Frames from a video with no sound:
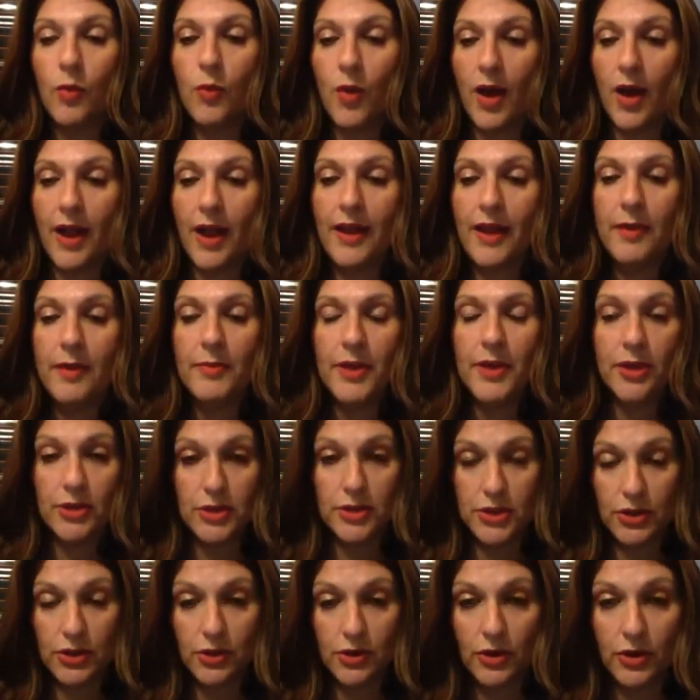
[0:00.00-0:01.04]
Why?
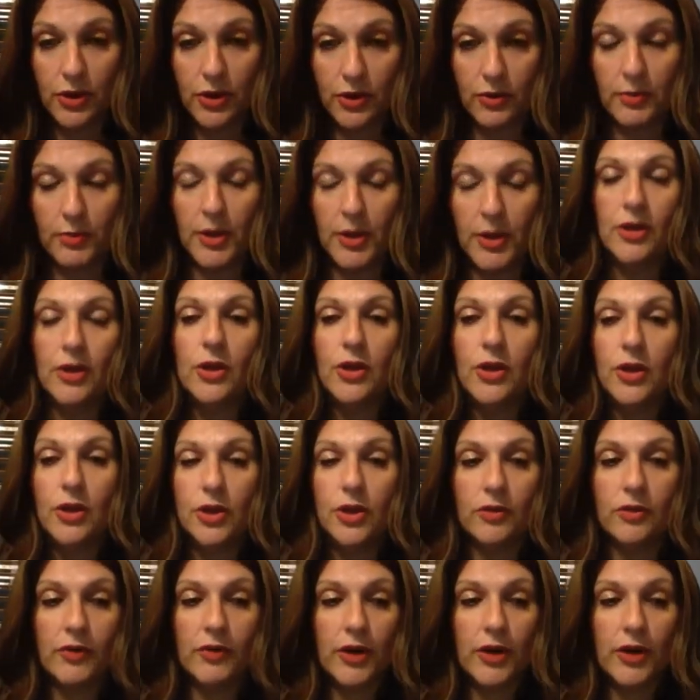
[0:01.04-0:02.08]
Because you're human.
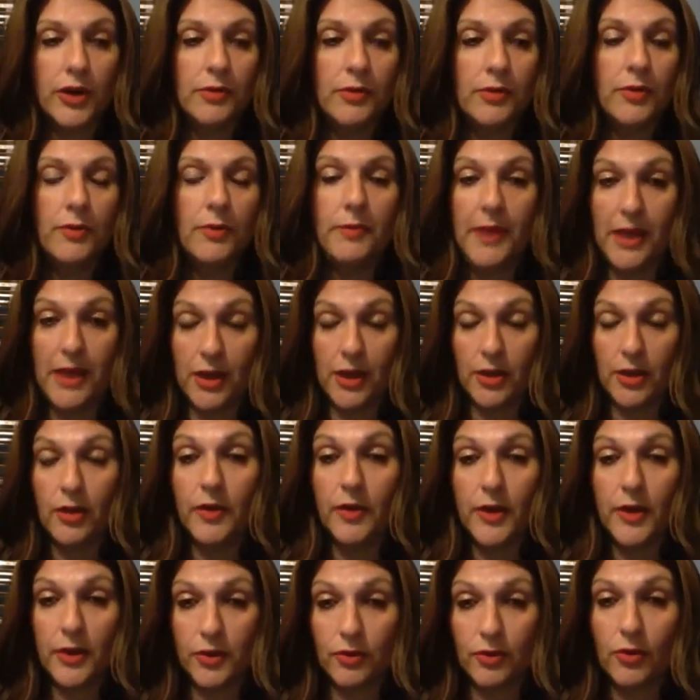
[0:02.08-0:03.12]
You're a human being
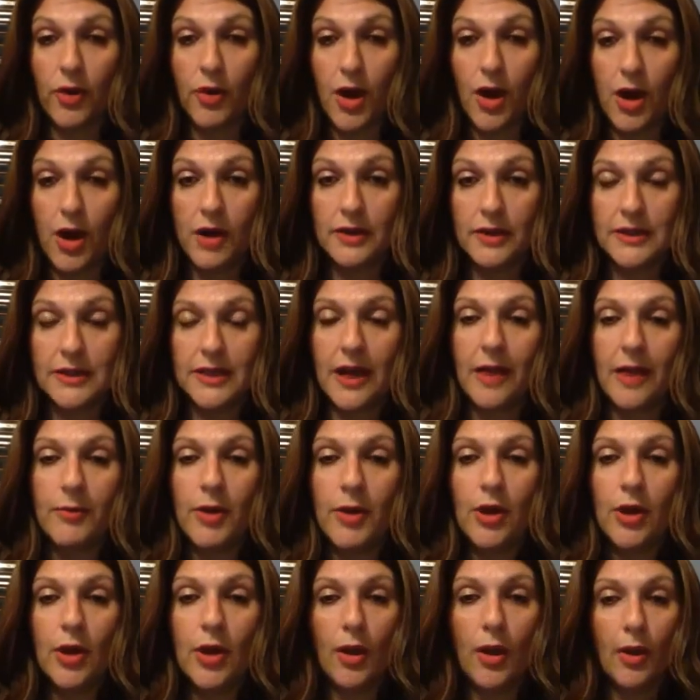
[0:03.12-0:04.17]
going through a hard
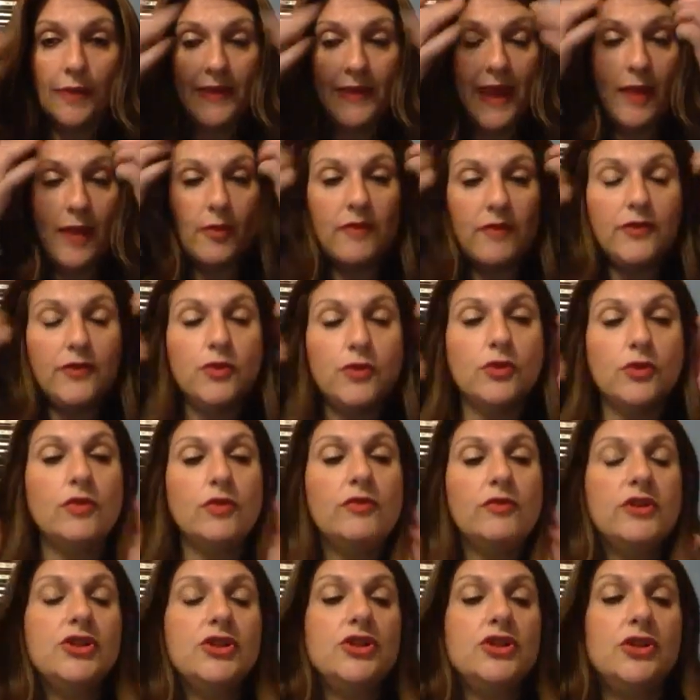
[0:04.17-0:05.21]
time. Now, if you
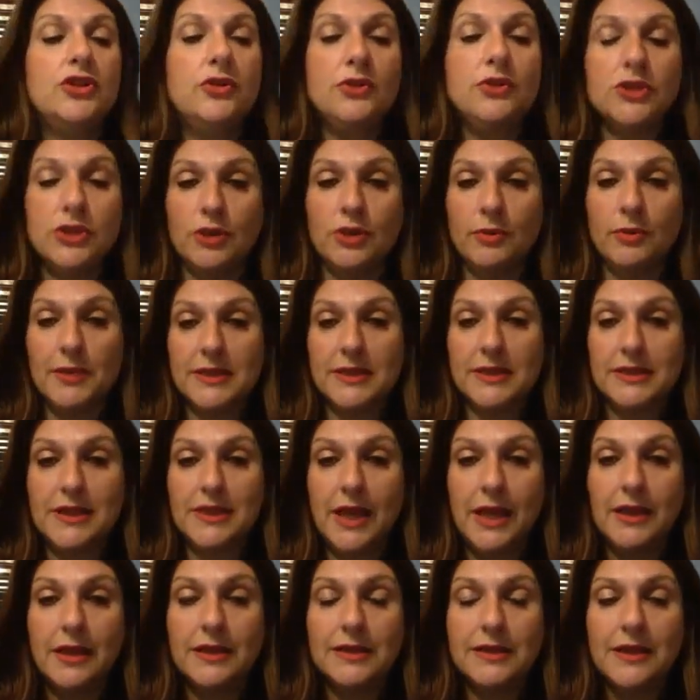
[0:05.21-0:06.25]
can reduce your
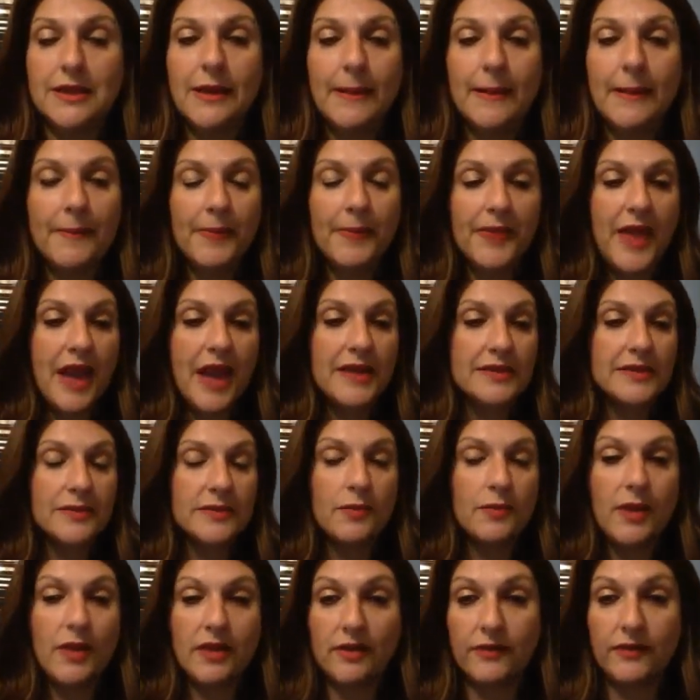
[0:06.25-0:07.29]
mistakes,
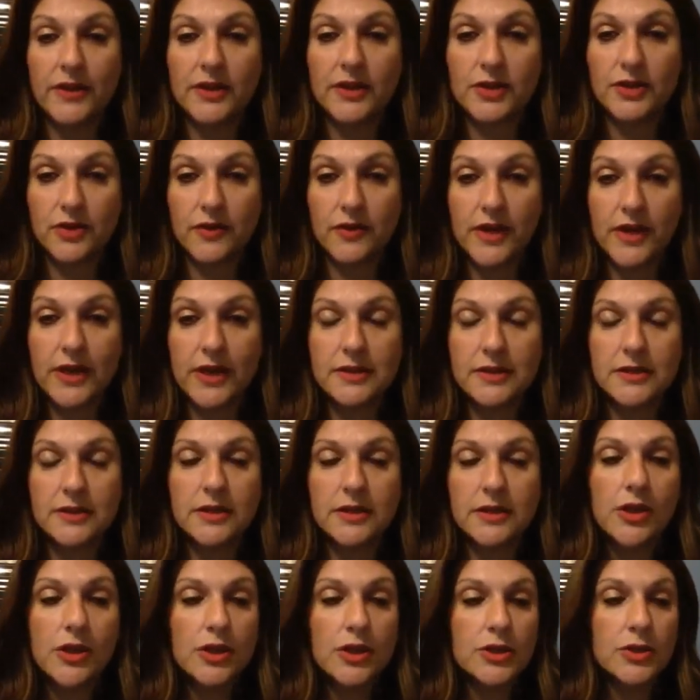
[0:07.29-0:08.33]
that's where the victory
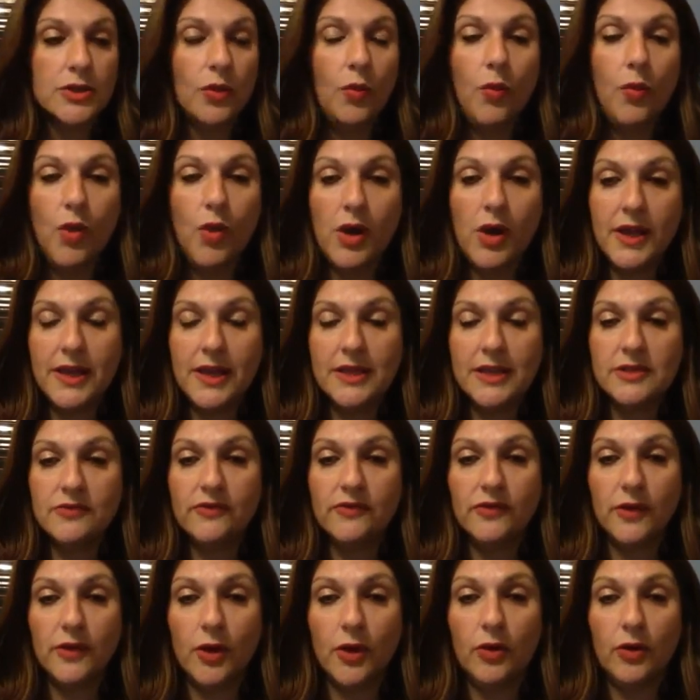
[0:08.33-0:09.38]
is. So what
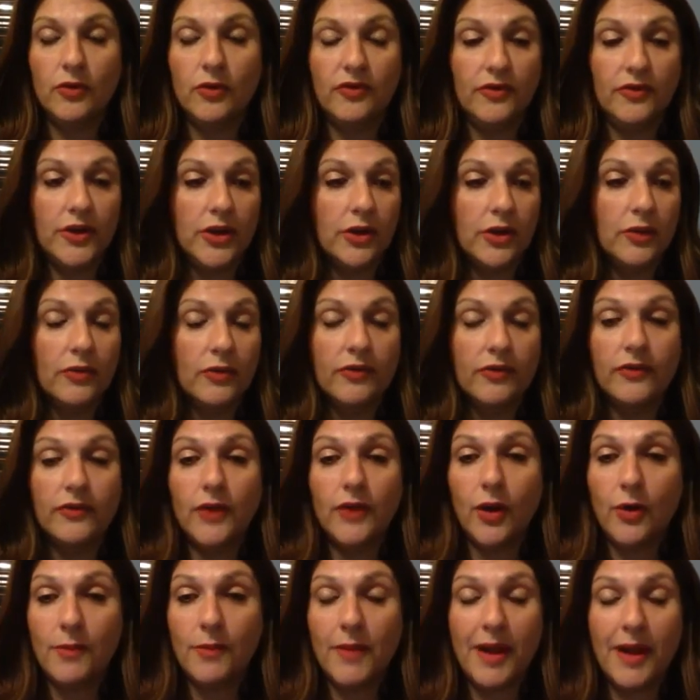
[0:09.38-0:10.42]
is flow for you?
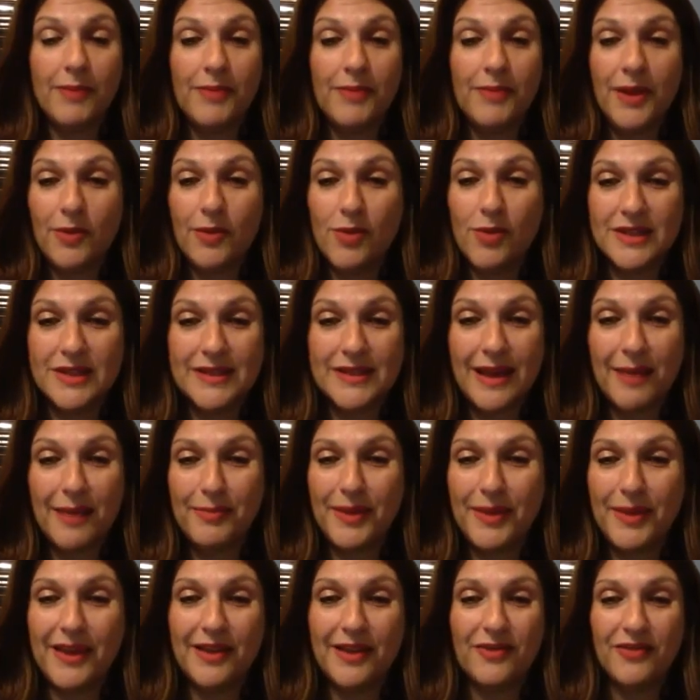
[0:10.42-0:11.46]
Flow might be
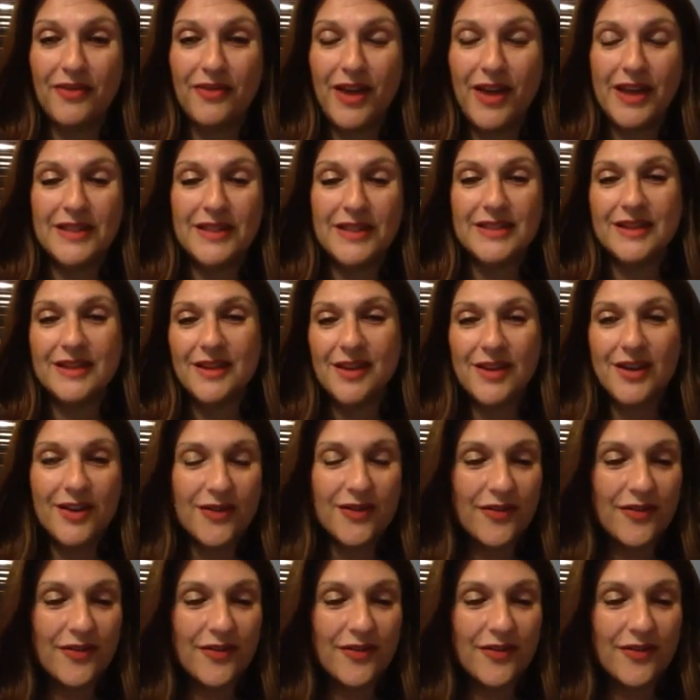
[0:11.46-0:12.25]
WhatsApping a friend